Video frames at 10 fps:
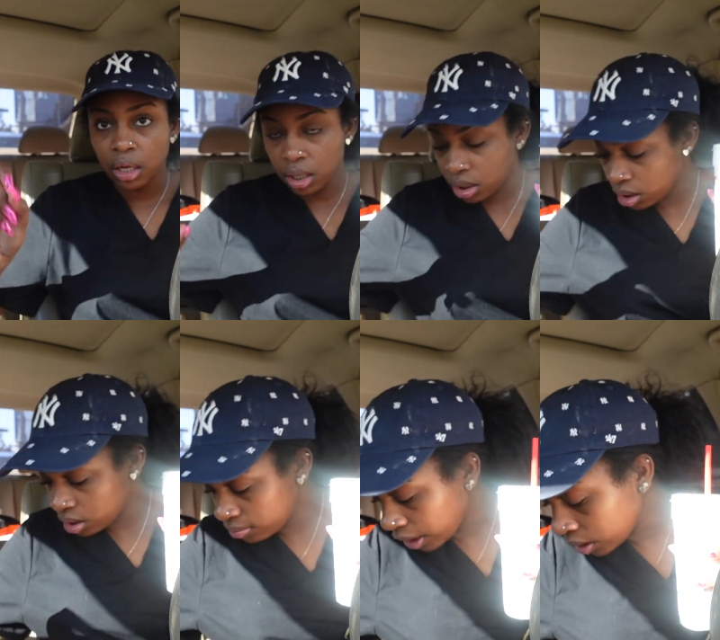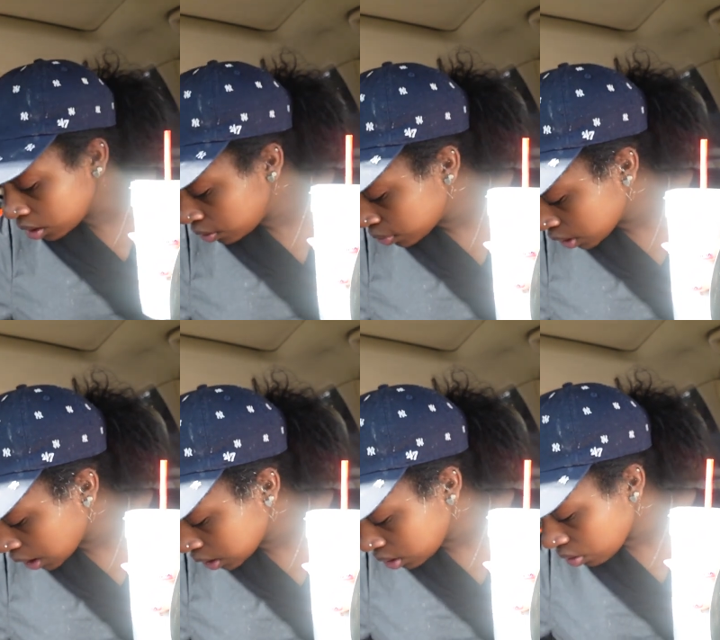Um, that cookie was
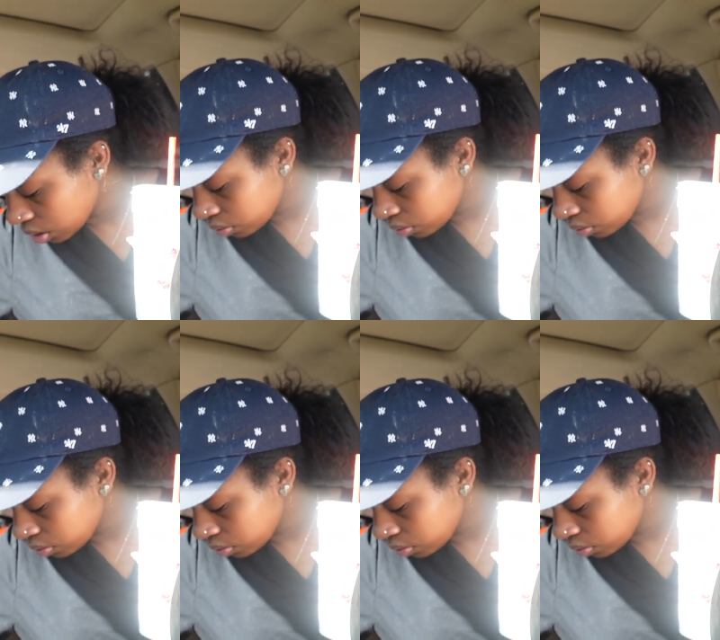nasty, y'all.